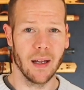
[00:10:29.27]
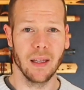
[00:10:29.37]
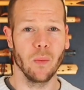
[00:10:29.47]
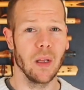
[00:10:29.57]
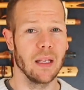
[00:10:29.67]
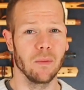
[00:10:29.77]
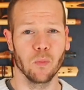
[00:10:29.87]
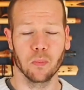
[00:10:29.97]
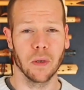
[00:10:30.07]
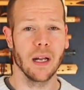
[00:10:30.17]
Then we
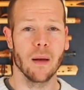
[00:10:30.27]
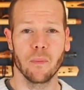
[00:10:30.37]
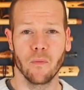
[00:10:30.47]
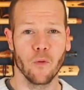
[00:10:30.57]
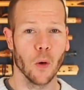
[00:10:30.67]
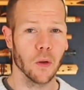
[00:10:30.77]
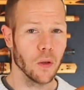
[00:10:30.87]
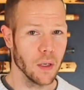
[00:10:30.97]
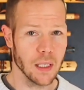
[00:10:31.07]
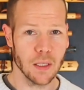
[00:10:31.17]
bring up
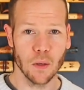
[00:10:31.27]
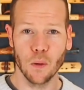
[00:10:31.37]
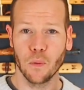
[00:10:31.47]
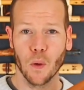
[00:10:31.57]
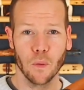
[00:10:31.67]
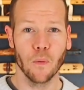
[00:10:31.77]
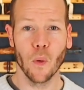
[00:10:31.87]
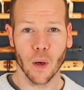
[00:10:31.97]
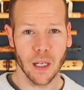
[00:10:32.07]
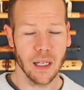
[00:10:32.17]
432,
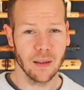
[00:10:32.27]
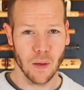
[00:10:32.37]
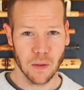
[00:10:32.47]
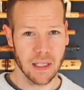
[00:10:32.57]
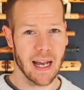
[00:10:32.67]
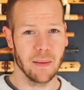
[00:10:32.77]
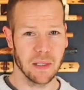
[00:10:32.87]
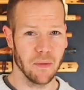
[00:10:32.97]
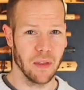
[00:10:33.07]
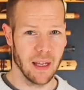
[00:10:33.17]
440, those
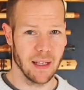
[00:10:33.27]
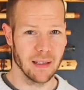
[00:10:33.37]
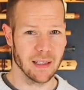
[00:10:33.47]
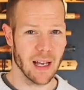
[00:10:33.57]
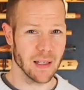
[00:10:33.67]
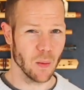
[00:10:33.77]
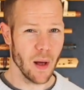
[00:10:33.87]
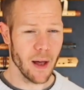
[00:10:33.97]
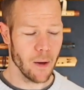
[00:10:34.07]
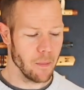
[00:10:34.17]
types of things as
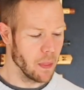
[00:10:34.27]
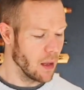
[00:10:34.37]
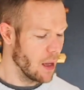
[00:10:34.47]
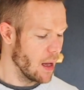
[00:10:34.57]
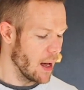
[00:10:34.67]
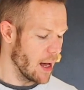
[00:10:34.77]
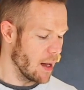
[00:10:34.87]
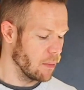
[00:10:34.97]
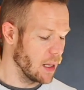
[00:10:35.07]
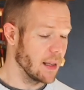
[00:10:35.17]
well.
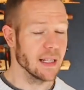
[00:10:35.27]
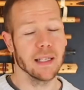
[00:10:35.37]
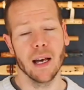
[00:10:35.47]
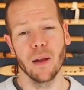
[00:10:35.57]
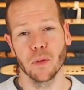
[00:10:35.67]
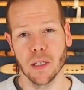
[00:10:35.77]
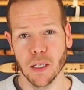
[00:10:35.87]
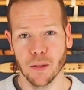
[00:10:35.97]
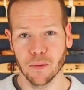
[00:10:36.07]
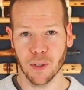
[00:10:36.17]
And that's a
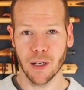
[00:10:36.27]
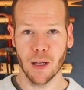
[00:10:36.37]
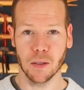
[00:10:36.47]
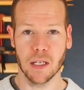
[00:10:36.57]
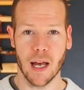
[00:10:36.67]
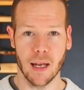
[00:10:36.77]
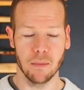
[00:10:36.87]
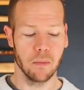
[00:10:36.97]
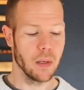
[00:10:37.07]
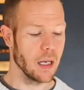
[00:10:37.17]
conversation for another time.
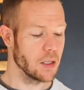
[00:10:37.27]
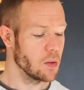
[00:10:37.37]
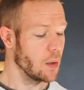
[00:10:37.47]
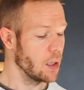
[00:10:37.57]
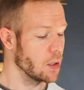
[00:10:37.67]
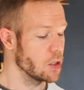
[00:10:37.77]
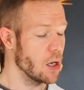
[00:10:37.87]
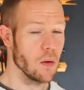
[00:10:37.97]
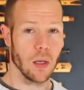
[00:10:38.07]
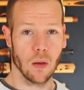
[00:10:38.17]
But I just wanted to
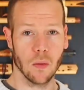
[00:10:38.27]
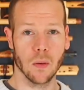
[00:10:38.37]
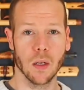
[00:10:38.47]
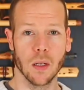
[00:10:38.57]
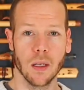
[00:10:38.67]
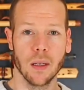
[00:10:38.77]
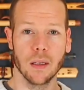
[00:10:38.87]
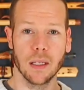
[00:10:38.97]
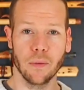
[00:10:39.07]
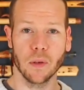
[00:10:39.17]
show you
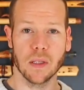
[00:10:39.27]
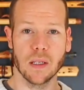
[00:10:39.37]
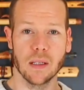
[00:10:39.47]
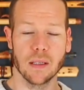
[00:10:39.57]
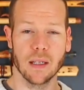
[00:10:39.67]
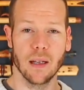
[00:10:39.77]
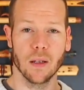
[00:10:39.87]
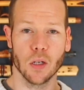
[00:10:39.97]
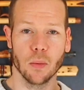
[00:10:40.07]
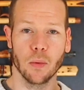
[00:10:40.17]
the differences in the
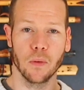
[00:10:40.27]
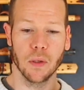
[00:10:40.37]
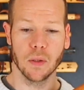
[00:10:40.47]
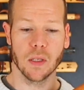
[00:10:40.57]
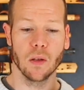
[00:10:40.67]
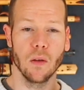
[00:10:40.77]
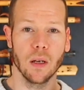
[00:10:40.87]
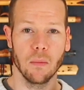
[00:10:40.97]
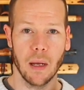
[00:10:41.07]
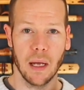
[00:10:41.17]
triple flute so you
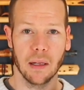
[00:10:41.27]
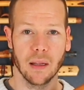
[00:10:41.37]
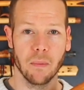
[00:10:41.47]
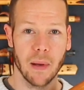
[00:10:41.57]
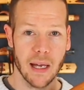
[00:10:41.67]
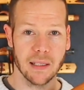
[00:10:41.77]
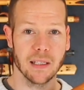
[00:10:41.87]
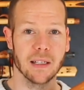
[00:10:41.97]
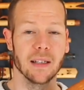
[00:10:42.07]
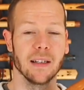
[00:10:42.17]
can make the
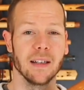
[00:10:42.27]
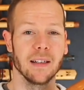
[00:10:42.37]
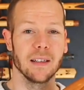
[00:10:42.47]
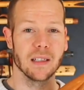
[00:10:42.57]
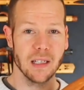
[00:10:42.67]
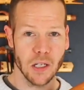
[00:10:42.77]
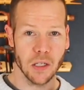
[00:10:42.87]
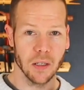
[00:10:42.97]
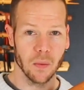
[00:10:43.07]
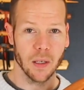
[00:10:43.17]
best
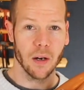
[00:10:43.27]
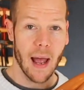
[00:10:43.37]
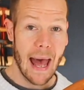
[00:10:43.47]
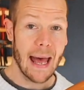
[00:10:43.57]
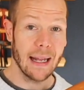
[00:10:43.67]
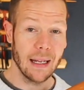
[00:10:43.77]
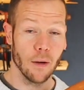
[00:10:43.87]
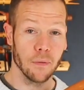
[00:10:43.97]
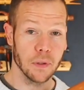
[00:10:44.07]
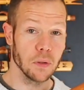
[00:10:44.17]
decision when you're adding a
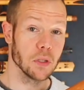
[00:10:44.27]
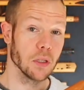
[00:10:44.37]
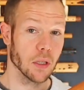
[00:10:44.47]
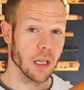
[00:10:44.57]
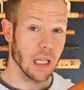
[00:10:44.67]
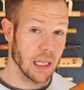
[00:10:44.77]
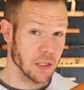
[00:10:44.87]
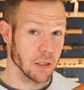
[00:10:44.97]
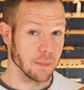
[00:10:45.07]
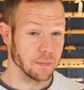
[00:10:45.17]
flute to your
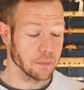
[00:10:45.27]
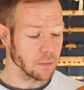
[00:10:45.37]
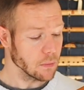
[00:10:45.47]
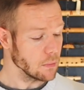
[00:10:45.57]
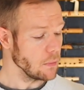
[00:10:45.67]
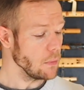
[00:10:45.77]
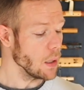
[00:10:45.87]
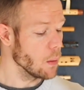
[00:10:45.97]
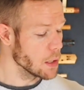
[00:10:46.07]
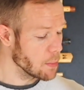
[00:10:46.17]
collection.
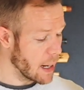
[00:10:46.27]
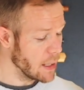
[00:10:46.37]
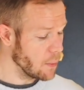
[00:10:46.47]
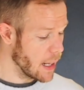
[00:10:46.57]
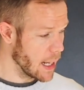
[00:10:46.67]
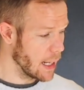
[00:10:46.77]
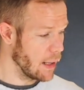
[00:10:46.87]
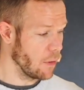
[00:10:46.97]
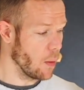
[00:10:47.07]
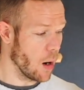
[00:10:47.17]
Which, by the way,
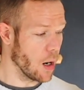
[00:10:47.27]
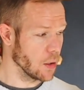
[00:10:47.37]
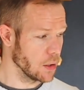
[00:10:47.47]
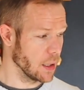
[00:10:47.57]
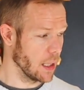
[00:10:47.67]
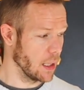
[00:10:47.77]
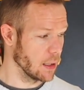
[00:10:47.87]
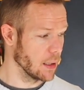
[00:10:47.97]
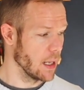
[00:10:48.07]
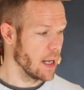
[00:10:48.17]
if you are
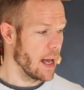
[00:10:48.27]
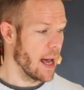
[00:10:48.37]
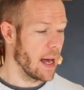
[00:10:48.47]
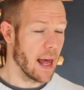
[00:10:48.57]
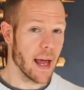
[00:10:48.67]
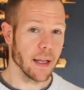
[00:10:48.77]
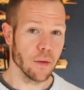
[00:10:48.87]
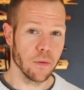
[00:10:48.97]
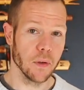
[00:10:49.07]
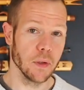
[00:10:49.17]
looking at adding a
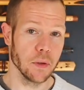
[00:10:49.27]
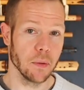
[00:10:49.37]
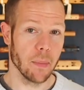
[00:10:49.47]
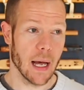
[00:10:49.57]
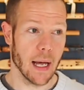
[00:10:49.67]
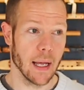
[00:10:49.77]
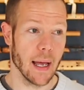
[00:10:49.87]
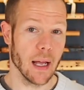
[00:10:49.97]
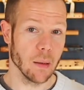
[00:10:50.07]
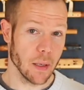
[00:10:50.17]
flute by
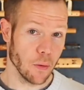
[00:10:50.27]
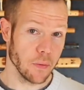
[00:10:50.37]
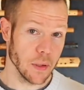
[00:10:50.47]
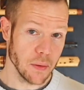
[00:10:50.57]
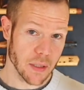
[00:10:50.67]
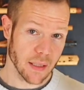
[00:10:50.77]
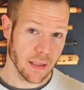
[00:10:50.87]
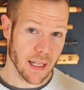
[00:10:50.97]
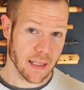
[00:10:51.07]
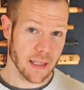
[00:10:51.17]
Elemental Flutes,
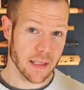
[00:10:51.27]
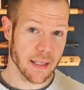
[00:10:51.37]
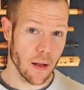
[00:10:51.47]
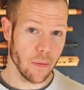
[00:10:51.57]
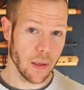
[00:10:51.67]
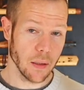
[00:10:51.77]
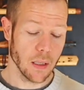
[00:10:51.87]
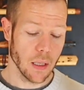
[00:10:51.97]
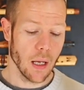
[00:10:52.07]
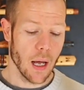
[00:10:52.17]
Dustin Selva,
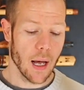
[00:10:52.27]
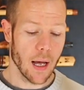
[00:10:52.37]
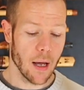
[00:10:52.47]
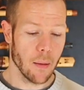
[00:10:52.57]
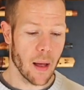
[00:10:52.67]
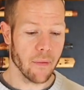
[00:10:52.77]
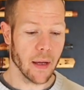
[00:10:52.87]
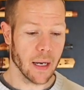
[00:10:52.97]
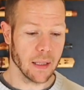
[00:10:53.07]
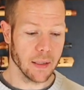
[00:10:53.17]
I've
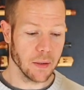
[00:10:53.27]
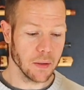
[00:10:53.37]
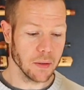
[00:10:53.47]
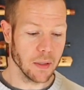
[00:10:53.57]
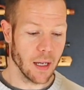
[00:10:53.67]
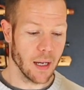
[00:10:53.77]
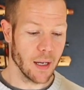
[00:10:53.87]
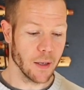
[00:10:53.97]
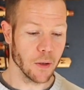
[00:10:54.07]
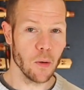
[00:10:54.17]
got a little
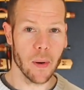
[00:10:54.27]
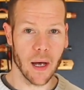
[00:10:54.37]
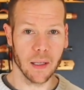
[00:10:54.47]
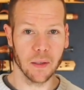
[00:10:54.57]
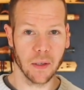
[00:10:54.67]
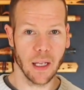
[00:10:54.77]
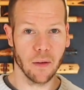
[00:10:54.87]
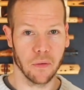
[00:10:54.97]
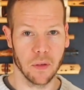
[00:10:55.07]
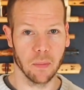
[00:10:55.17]
coupon, a little
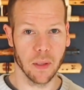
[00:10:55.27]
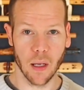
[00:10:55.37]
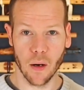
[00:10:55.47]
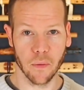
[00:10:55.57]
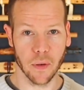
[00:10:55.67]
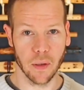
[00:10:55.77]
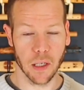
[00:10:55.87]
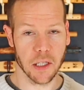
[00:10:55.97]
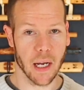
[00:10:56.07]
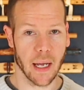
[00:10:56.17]
gift below for you to
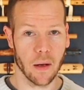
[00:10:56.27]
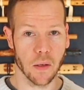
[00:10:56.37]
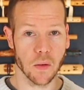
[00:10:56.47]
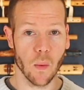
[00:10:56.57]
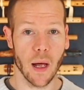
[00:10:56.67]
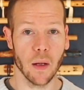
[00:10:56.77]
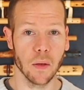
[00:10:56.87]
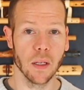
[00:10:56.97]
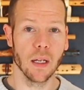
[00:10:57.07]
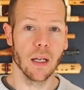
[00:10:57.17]
check out as well.